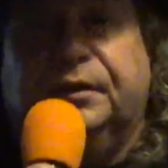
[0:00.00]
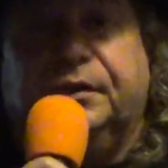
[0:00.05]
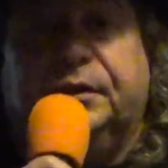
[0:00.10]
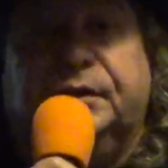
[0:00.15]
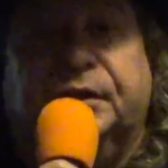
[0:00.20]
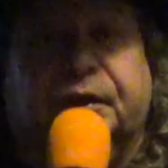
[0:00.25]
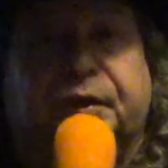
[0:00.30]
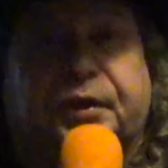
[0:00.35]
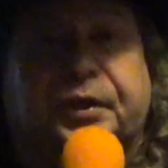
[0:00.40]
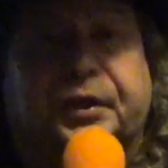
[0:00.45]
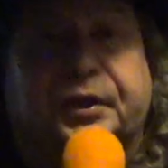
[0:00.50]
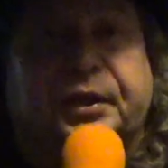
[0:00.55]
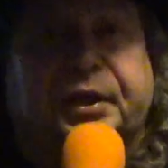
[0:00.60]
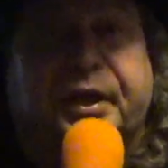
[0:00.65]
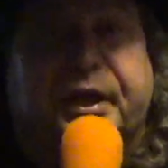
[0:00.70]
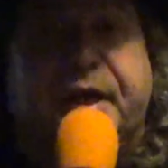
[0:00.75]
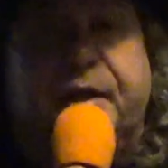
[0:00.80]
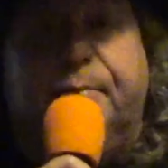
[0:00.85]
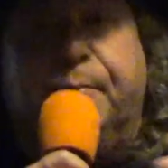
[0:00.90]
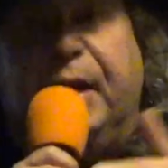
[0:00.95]

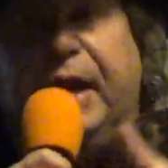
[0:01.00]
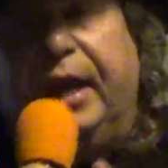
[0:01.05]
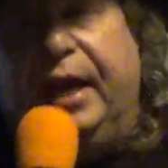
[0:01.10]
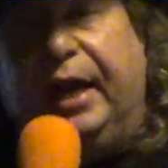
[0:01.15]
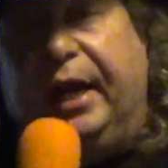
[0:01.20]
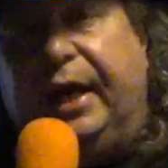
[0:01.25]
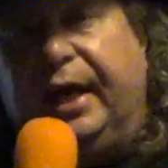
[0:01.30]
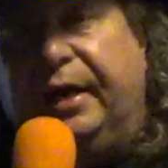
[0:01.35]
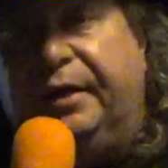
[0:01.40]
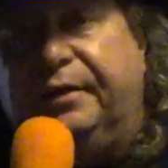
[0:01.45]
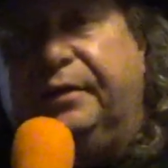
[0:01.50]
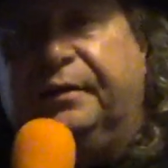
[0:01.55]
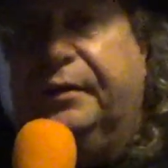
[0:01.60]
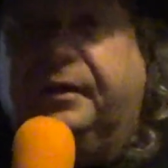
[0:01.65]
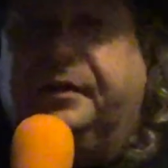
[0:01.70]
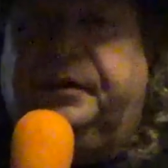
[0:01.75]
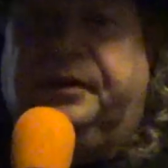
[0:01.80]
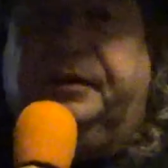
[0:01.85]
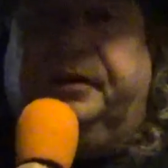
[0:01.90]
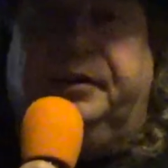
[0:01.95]
Good and bad.
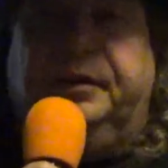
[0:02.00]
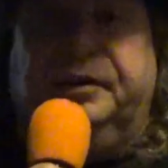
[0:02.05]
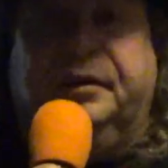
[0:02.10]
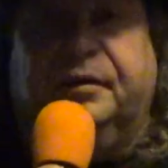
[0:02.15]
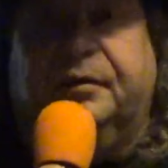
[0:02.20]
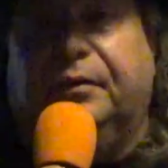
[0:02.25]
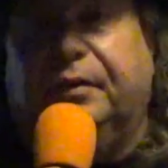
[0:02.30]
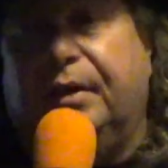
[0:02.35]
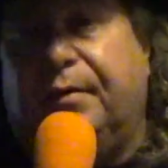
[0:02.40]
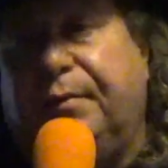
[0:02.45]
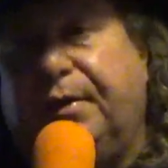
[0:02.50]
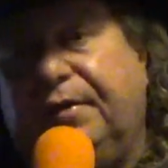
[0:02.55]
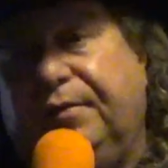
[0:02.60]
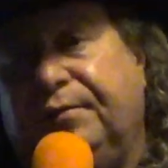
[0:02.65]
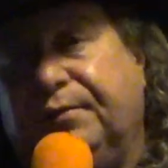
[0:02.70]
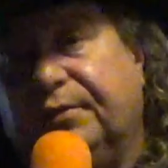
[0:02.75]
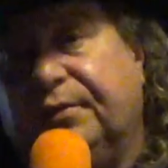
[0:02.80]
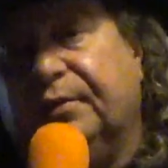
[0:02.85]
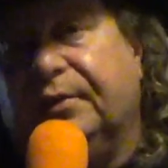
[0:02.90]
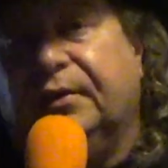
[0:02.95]
You know what I mean?
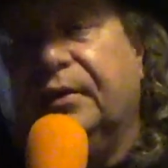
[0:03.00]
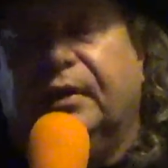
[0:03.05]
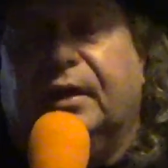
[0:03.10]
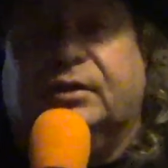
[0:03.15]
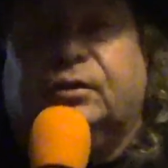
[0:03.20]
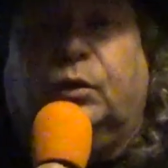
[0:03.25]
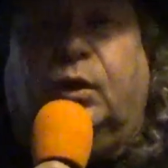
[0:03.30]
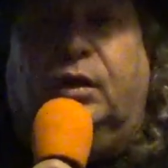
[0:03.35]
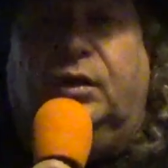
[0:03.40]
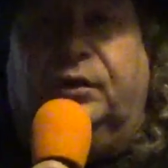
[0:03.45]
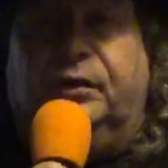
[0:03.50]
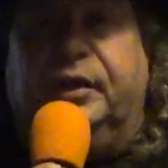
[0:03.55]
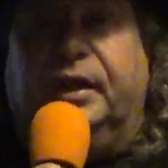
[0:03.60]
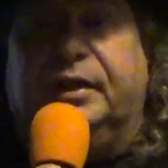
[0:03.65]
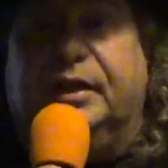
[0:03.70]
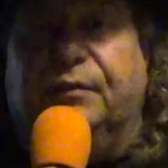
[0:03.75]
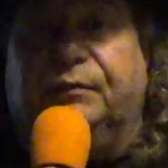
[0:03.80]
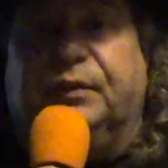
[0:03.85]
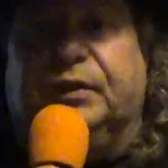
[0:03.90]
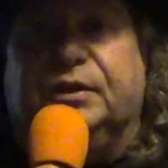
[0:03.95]
I started learning
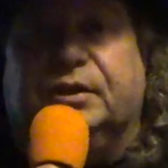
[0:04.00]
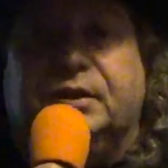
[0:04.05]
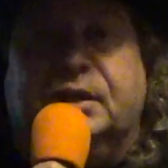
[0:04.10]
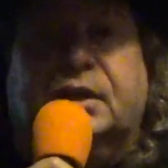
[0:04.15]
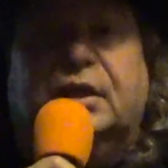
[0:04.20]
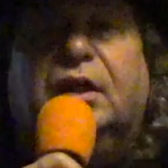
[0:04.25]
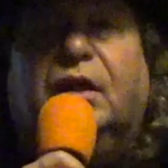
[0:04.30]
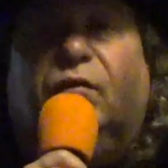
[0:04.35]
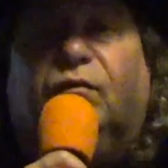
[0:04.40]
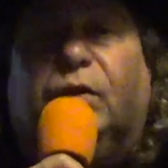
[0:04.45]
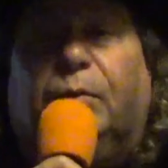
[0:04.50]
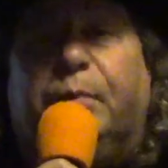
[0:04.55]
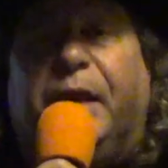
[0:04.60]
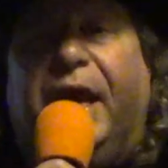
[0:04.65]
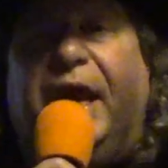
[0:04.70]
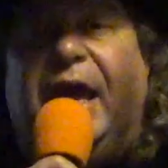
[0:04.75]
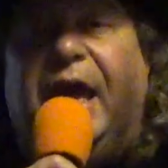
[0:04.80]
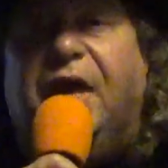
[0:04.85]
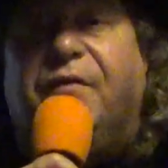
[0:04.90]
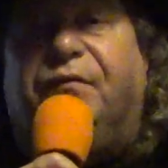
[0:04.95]
the difference from
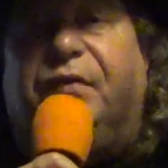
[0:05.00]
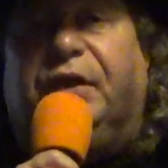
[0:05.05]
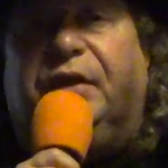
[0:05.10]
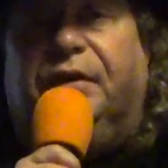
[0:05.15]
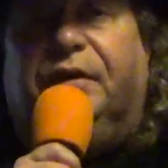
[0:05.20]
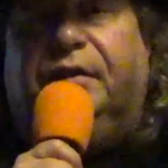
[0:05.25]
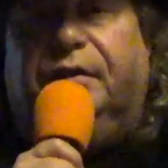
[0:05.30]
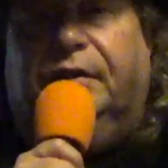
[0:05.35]
heaven.